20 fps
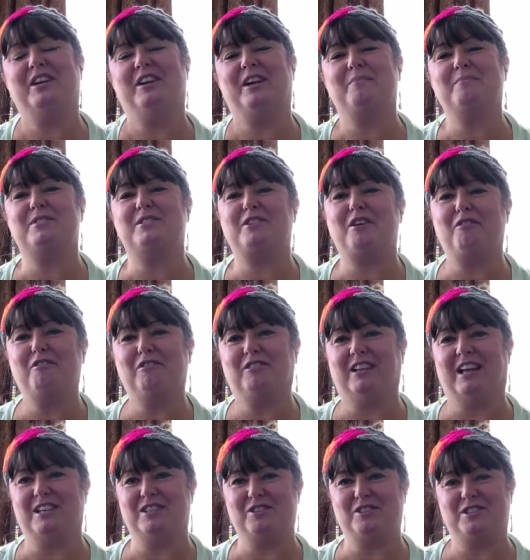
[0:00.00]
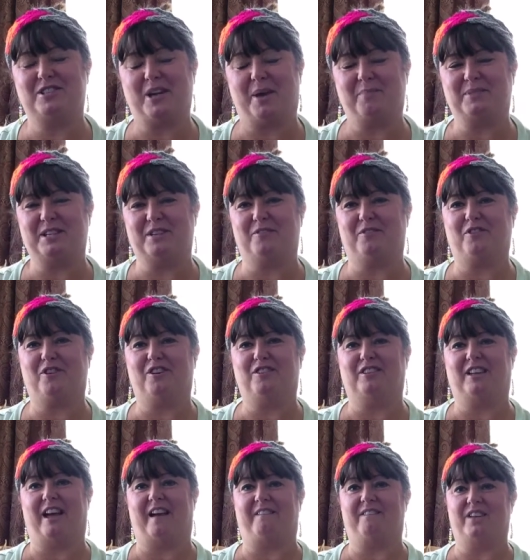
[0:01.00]
and I'm so glad you stopped in for our
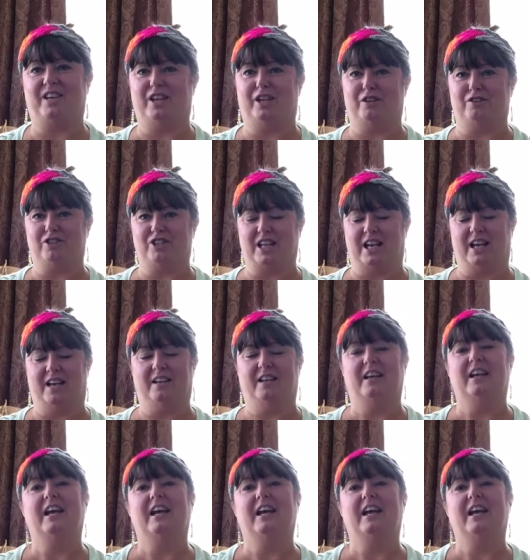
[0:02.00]
live video chat.